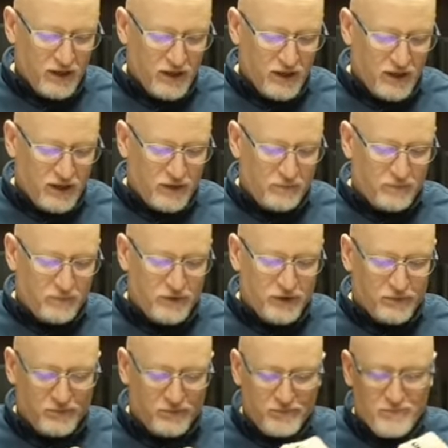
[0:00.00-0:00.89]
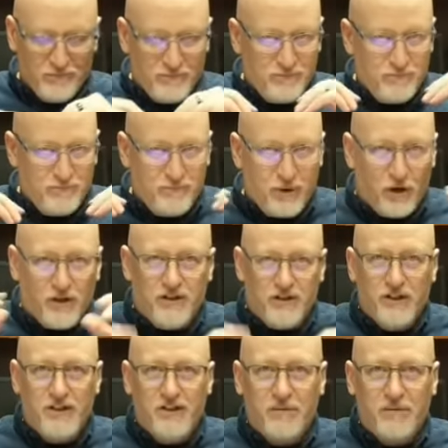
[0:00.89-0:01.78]
participated in the
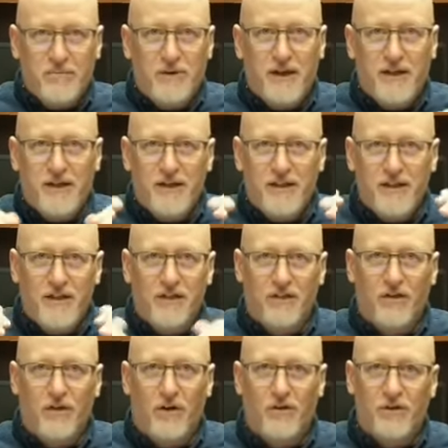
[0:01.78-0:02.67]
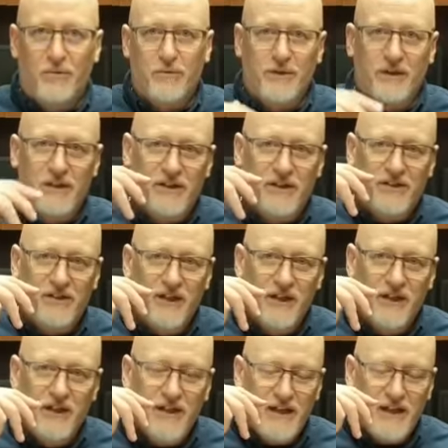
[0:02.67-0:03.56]
culture because he had such
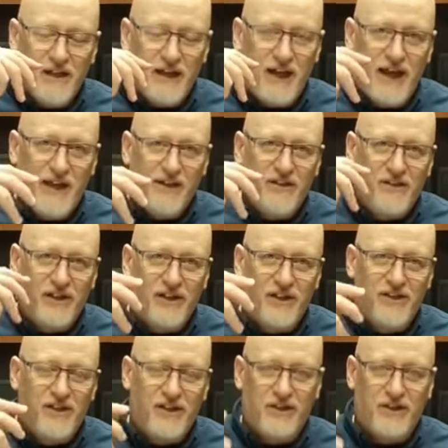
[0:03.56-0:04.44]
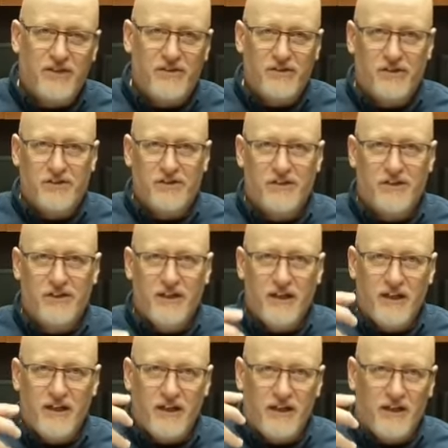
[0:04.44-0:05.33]
interest and love and
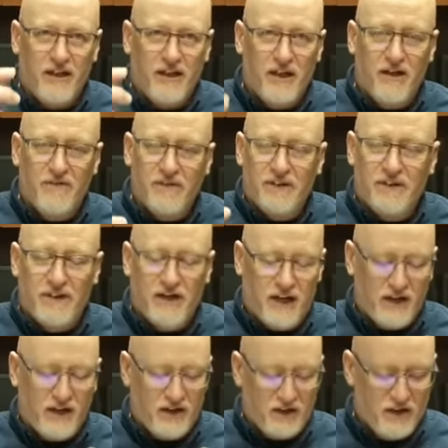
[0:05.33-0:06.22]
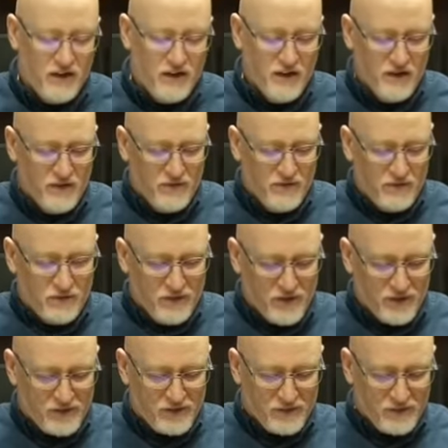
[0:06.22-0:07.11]
care for us. Um, I
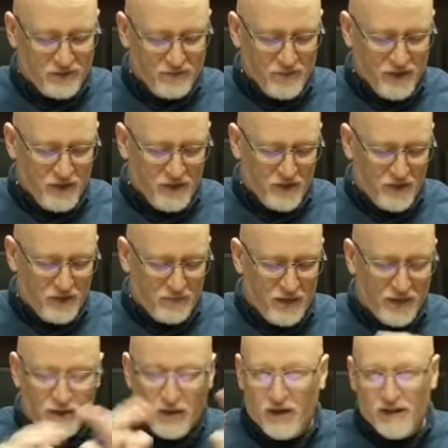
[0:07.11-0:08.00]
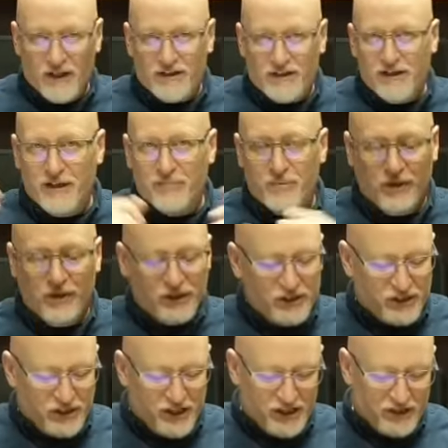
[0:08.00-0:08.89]
call that the appreciation, right?
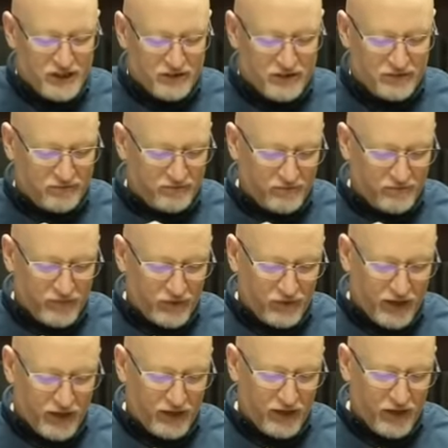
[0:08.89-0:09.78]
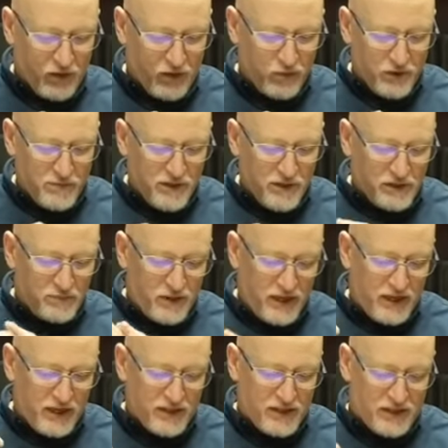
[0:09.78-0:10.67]
We must pay attention
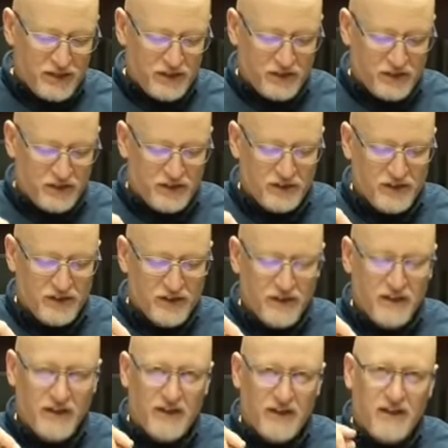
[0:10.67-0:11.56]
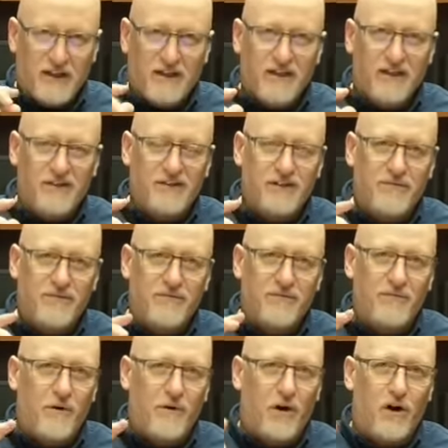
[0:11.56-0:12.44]
and listen far more to
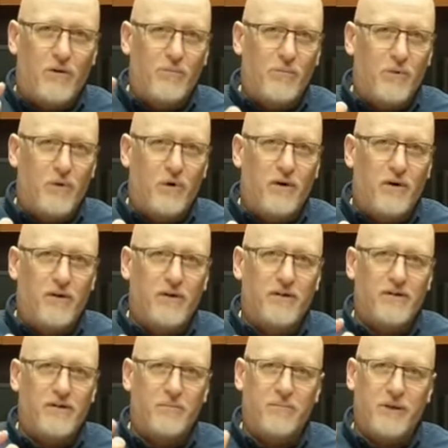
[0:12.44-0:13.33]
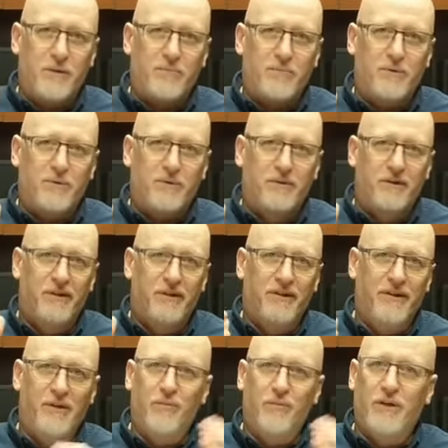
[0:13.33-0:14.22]
people than we normally do.
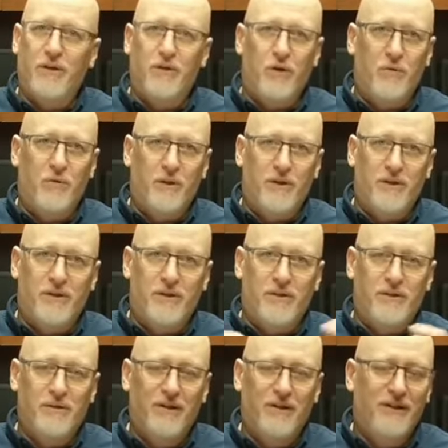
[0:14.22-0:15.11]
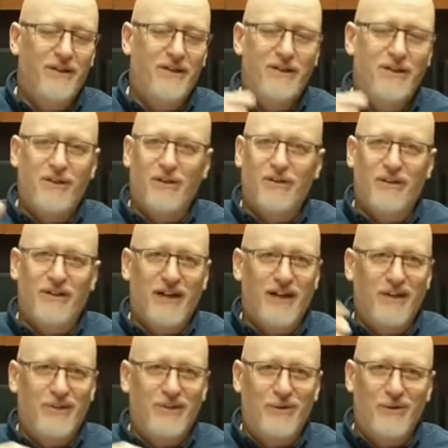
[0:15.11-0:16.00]
You know, the age old argument,
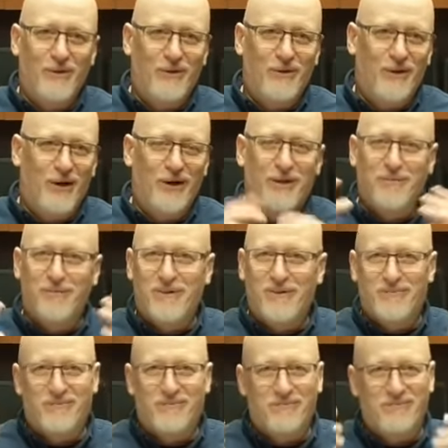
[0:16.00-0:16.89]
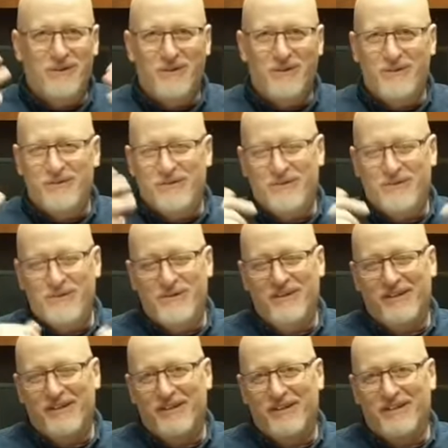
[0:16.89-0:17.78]
you know, uh, that comes
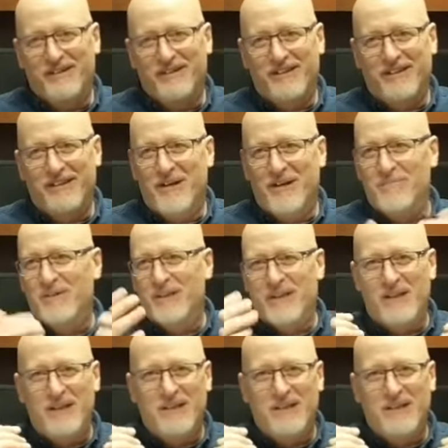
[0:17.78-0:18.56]
against uh,